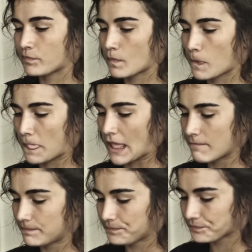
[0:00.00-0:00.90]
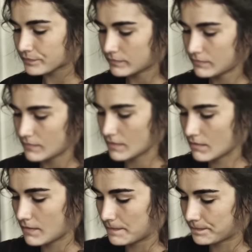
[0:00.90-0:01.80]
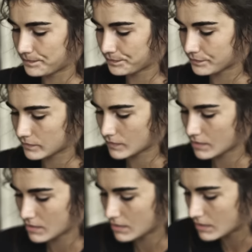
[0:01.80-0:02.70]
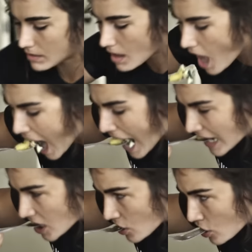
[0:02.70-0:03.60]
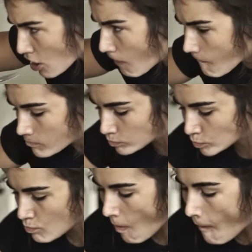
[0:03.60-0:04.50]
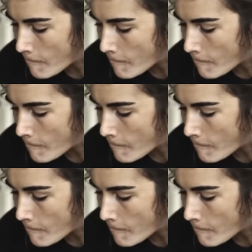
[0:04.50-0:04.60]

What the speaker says: It's not a one-size-fits-all, so every athlete has a little bit different needs.